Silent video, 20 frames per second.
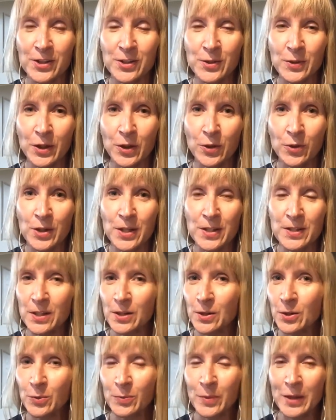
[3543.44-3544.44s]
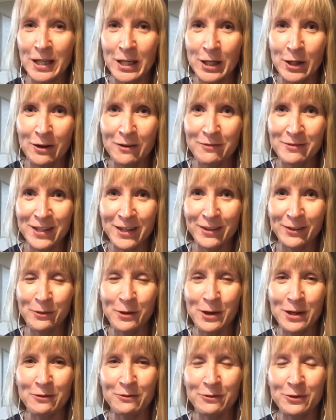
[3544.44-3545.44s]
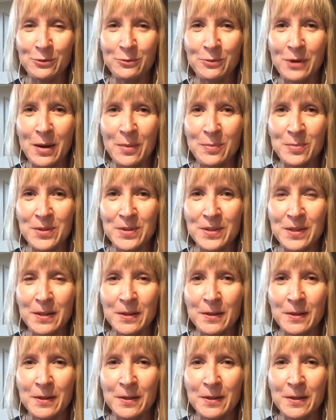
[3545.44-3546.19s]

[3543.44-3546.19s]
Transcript: to increase a little bit here. I've done quite a few reps.